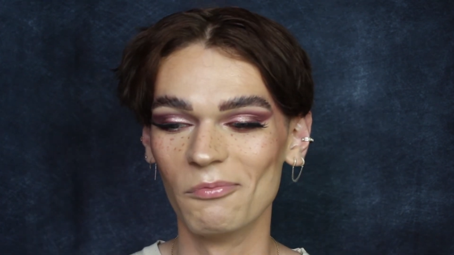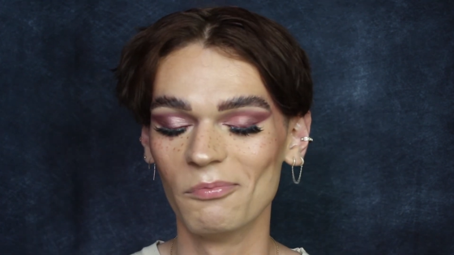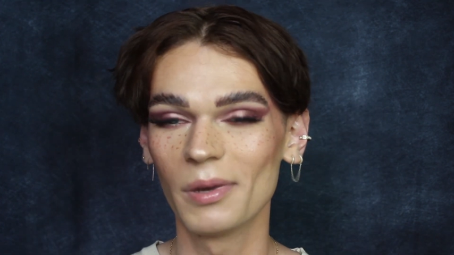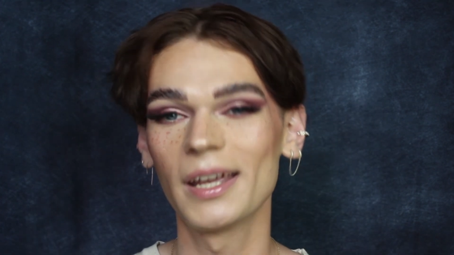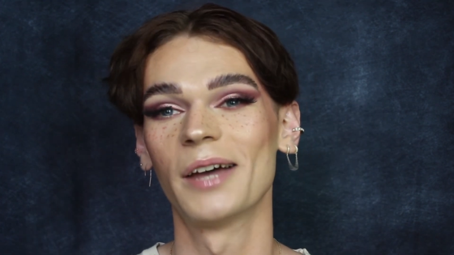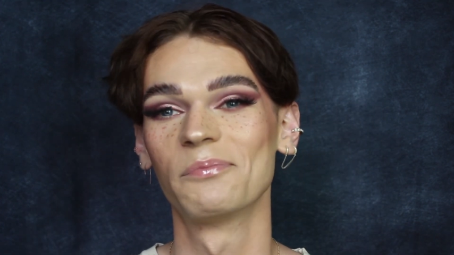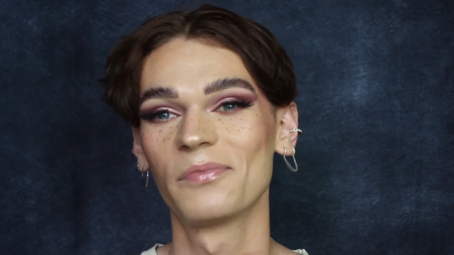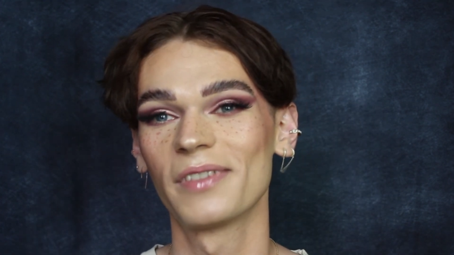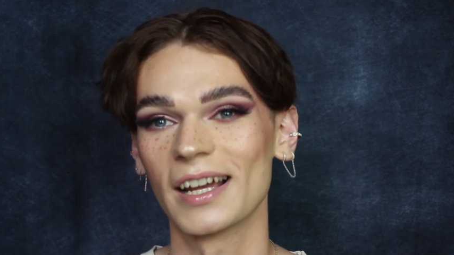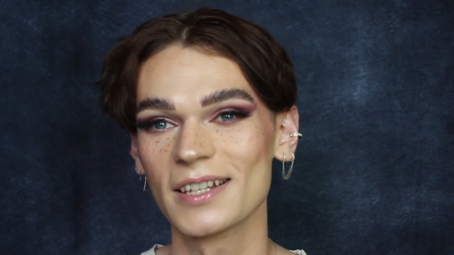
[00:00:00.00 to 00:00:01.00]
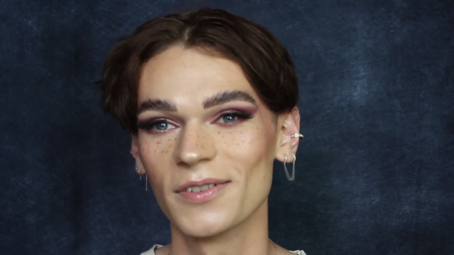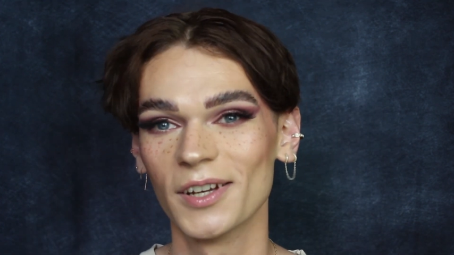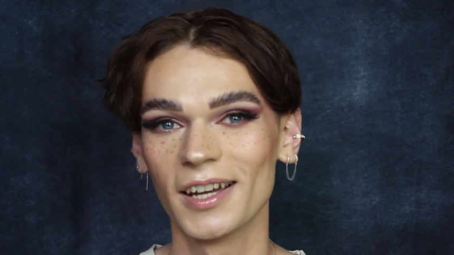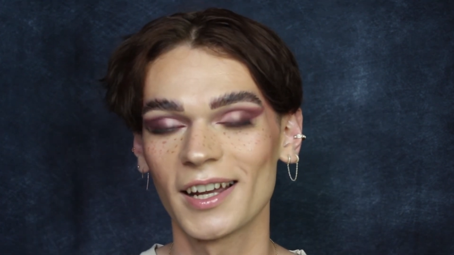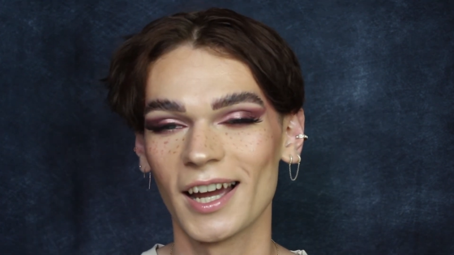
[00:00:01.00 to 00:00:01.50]
But yeah,
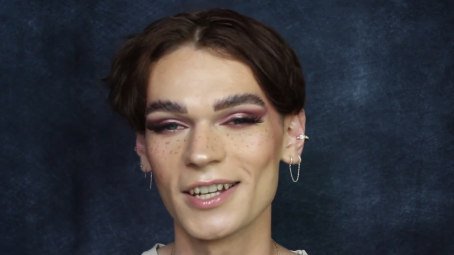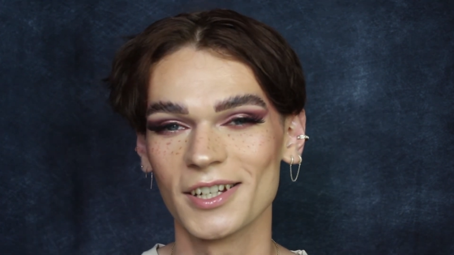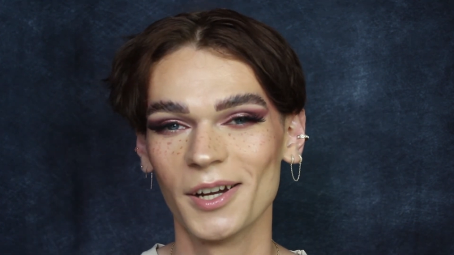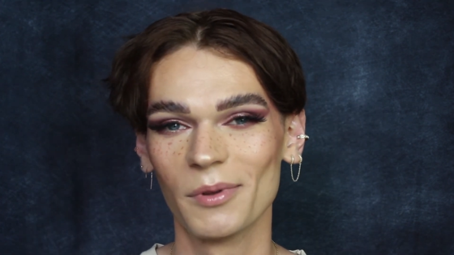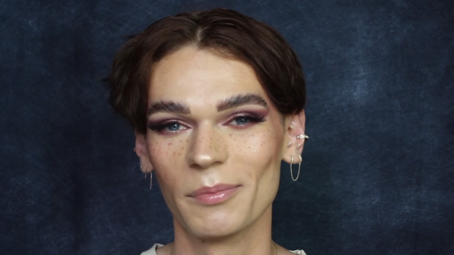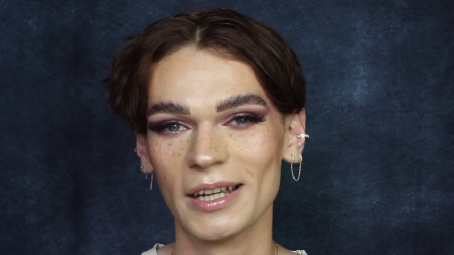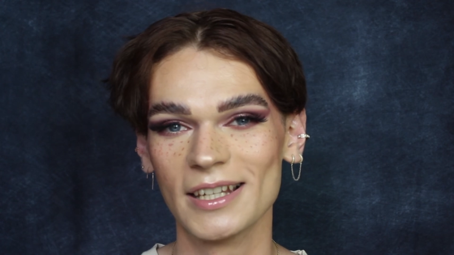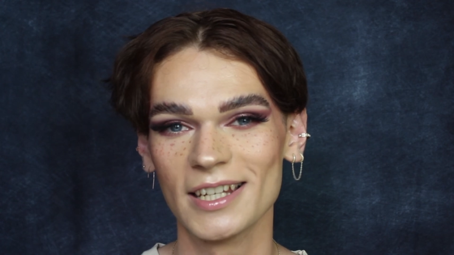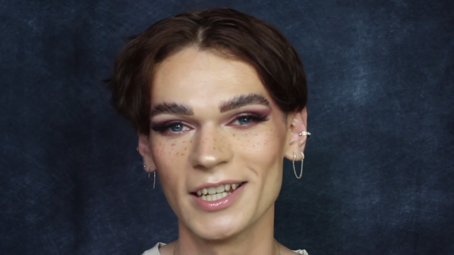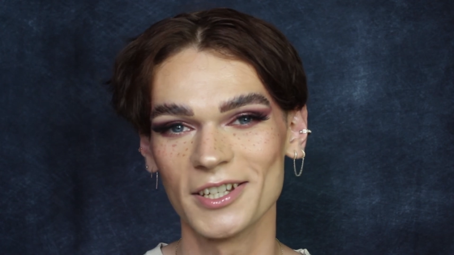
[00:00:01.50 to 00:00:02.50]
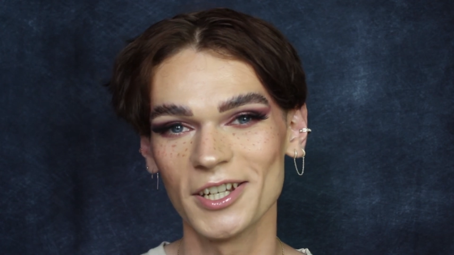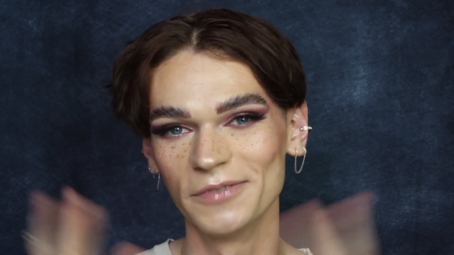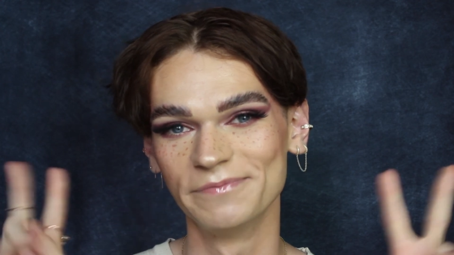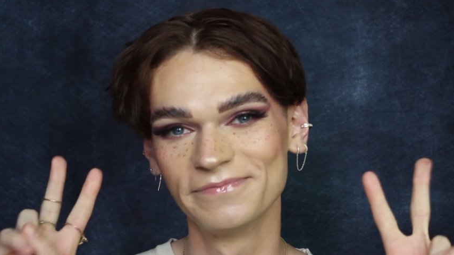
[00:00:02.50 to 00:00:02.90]
thanks for catching up with me and see you